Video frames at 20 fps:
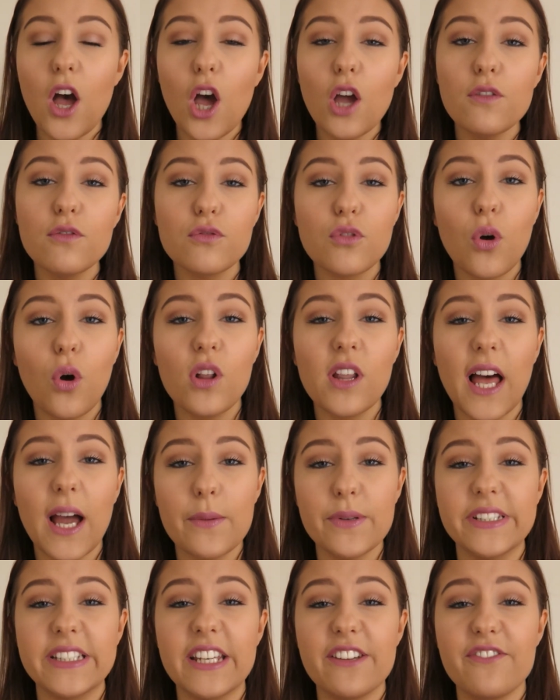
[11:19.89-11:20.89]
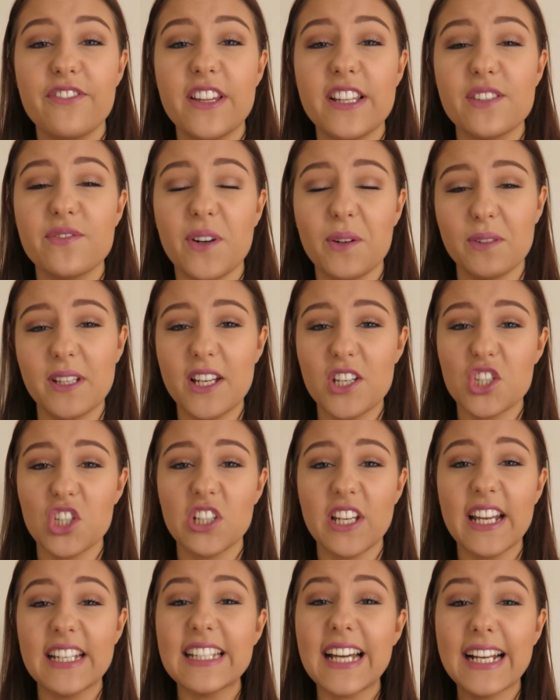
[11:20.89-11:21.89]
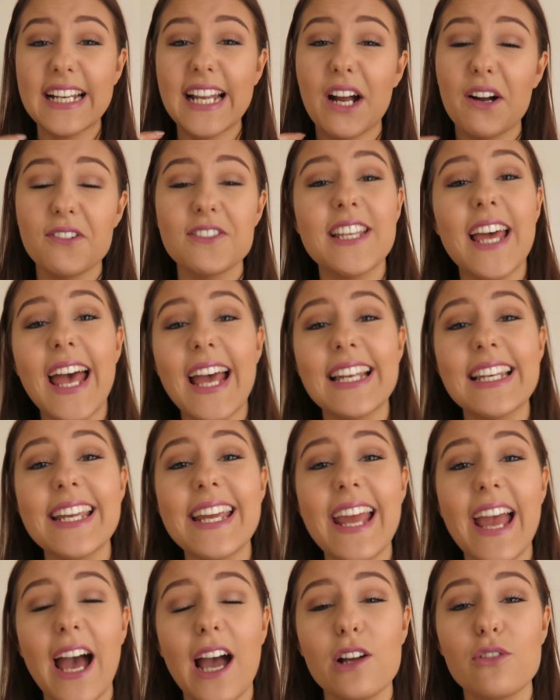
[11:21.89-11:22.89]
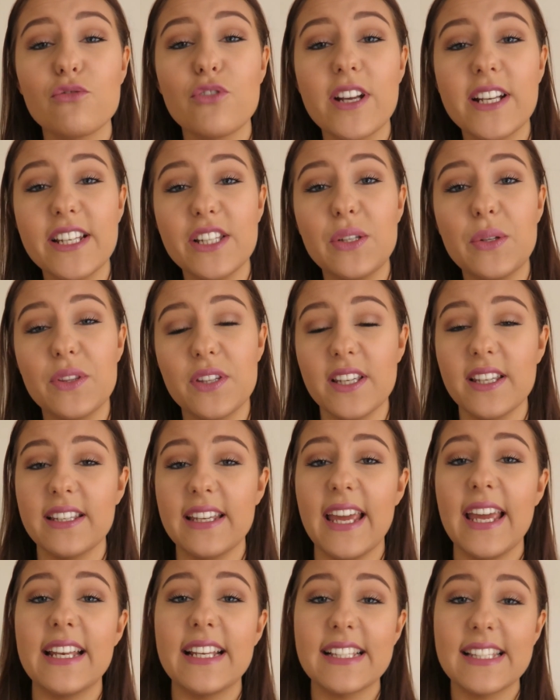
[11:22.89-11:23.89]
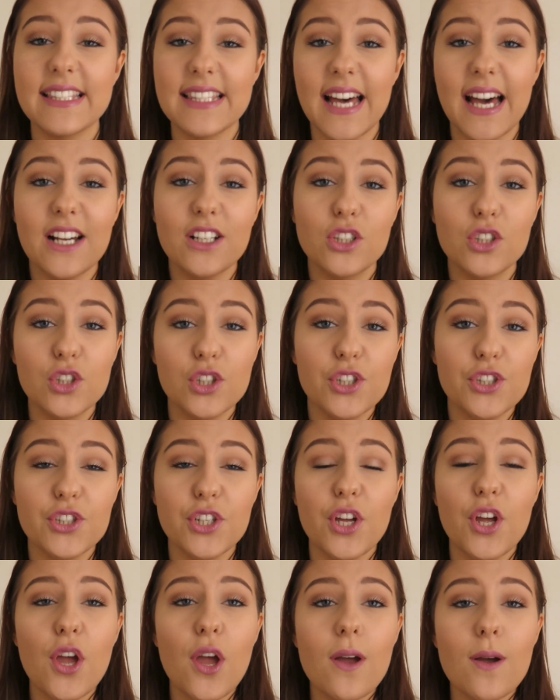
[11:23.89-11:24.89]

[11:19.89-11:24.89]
Overall, I would give this foundation a 9 out of 10. I really do think it is that good.